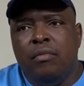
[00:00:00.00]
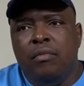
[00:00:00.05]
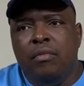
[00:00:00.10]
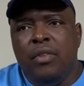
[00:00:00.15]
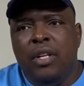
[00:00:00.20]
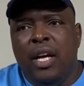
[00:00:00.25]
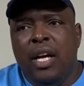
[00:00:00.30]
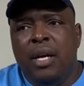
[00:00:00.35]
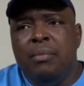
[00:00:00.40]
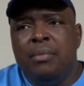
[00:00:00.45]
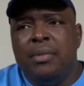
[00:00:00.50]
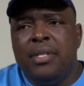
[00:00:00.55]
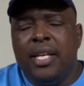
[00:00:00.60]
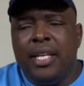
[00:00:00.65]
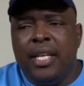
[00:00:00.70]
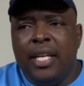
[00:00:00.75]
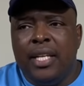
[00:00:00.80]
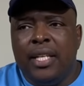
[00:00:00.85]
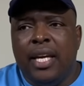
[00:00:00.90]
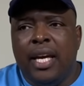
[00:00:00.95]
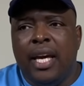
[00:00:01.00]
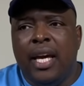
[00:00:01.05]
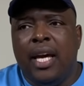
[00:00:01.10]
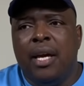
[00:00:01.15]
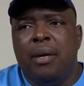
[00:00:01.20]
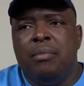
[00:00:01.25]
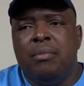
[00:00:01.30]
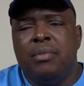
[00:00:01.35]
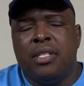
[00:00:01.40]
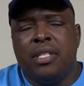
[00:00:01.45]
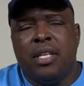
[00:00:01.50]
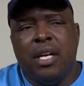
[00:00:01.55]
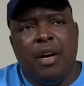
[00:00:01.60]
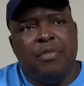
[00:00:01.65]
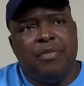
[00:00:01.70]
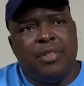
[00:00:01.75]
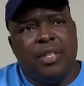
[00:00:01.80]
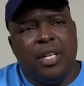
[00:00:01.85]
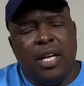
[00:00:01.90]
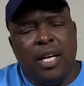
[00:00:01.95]
MTN8 games,
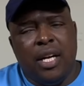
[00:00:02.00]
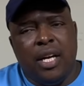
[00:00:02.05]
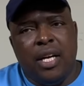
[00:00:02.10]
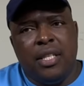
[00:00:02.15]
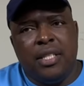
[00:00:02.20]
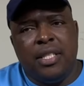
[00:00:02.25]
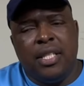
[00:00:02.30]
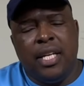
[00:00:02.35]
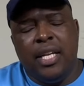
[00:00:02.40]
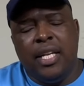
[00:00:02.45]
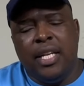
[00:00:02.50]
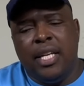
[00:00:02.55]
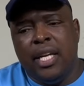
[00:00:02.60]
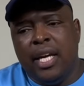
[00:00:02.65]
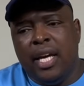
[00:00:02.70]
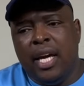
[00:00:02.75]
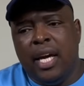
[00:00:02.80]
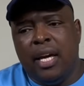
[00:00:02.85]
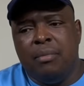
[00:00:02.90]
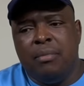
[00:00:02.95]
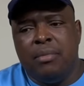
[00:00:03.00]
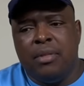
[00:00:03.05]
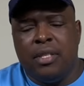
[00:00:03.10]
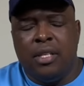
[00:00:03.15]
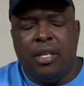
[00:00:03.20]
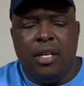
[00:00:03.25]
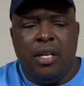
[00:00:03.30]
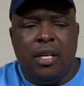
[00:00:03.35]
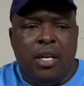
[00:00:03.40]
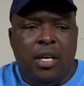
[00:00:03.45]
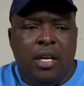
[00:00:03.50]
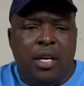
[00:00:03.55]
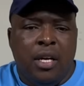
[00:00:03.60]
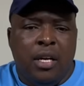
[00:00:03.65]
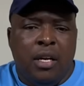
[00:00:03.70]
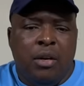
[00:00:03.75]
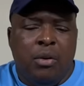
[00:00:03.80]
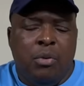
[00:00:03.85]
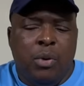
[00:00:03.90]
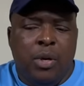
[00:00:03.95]
after 10 league games,
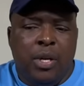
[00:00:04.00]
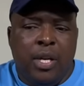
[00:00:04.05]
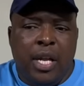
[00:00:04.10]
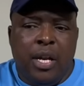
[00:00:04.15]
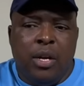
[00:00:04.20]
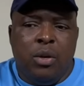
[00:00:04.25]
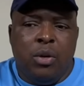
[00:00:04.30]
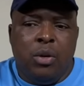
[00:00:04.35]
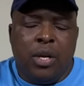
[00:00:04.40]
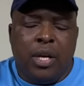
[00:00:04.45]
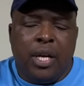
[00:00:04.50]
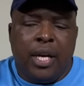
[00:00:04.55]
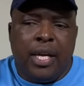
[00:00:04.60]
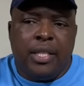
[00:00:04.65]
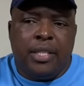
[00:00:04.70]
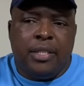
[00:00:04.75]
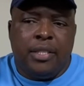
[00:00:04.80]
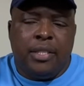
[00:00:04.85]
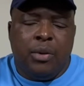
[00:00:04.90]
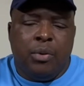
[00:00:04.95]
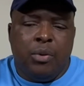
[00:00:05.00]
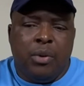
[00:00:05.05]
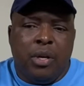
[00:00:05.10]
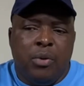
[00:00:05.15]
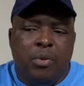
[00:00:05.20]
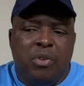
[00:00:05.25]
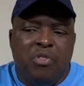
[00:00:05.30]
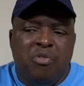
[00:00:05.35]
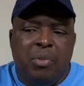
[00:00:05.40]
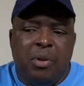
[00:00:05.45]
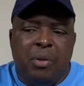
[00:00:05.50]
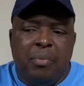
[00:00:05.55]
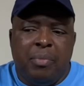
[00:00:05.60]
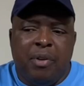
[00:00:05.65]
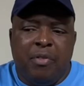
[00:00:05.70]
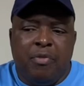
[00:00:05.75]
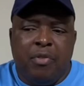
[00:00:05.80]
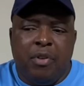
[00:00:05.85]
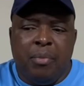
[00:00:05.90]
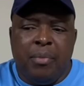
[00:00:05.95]
when I look at the way we've been
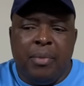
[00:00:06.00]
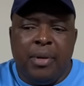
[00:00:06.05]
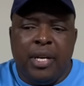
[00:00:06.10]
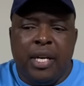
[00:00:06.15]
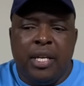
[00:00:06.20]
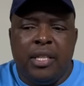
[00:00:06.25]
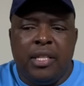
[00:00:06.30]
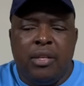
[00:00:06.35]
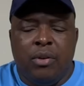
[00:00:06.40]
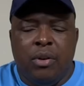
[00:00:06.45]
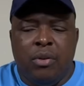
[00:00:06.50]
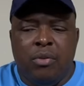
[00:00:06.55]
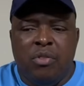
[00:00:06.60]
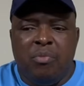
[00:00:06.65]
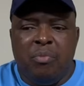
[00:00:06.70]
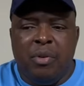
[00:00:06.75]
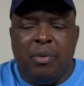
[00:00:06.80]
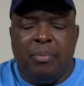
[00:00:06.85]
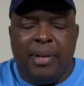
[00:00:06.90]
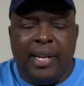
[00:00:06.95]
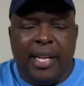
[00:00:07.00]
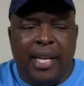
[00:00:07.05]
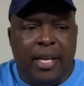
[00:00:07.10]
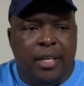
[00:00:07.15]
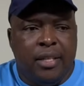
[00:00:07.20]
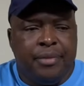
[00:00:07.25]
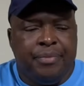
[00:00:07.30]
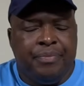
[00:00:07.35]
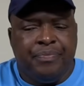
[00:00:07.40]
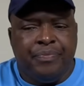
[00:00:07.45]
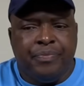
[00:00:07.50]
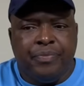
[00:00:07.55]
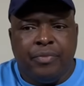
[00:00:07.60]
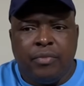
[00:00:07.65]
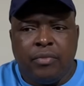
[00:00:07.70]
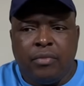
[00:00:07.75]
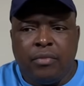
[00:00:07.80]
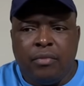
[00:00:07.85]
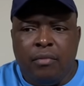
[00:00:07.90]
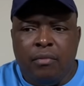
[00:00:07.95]
performing and the way we've been playing,
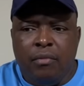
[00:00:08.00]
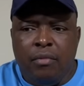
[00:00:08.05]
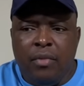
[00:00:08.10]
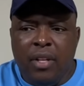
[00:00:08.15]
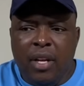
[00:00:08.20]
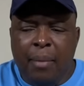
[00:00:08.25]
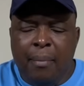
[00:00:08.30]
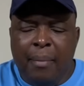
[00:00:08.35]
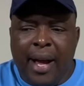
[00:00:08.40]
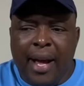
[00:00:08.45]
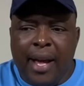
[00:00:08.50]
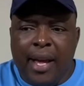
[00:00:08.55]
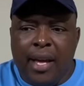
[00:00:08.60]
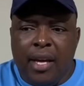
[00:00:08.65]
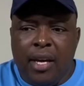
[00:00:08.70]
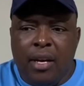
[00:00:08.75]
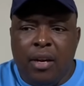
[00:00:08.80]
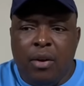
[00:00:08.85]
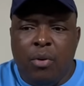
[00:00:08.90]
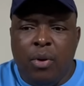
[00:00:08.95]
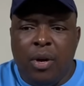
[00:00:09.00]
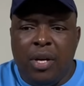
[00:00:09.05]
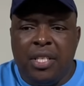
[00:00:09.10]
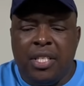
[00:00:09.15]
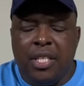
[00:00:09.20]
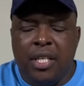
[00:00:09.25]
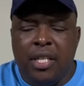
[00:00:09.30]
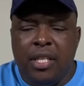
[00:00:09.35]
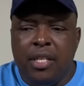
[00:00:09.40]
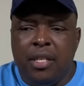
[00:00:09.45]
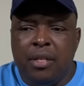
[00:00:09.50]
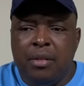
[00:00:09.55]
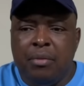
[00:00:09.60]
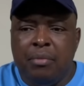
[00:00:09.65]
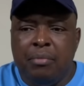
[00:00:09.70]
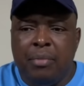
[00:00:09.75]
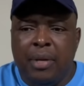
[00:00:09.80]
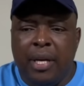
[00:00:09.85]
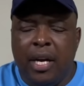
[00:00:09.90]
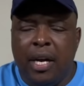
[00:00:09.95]
my question
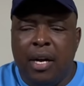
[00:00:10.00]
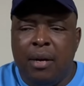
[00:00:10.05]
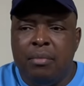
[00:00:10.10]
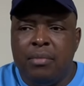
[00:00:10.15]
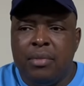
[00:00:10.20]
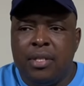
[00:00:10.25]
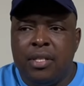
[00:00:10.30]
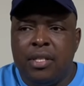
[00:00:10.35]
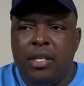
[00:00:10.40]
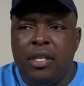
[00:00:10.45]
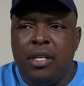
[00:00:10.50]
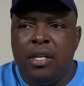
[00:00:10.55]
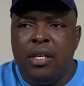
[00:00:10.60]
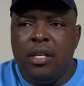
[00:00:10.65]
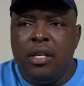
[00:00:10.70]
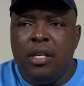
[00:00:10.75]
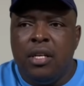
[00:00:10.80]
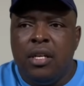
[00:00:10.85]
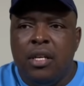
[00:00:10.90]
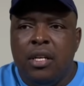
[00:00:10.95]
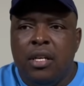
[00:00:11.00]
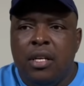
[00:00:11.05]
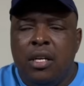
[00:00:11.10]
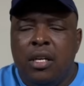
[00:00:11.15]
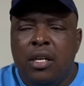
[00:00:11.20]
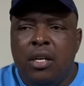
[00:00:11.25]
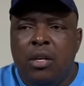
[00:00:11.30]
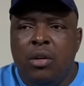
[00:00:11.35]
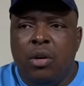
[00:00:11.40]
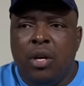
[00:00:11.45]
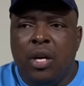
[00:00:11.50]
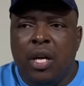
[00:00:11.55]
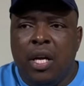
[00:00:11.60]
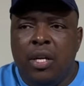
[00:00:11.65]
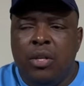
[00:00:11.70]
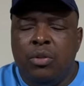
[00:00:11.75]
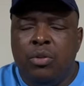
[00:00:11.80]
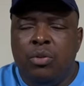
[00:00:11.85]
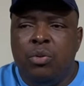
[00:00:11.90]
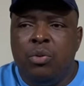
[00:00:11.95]
becomes,
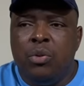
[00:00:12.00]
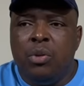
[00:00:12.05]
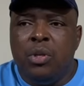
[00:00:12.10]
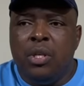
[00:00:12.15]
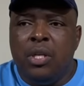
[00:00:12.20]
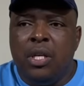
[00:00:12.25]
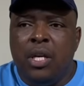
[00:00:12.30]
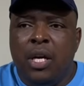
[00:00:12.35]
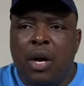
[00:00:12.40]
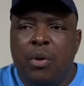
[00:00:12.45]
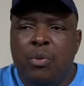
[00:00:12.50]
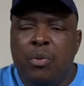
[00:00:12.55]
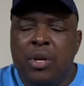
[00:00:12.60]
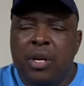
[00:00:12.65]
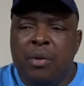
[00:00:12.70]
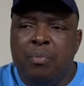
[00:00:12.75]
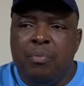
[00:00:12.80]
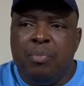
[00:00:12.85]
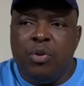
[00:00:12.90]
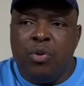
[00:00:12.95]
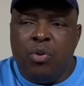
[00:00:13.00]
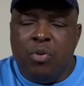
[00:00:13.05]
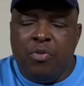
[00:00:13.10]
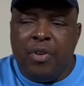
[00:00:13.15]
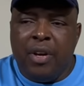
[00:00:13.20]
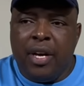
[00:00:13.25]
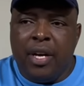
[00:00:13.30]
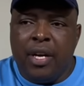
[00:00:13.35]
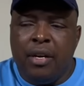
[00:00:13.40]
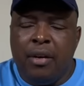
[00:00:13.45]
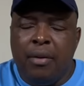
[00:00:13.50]
okay, are we improving?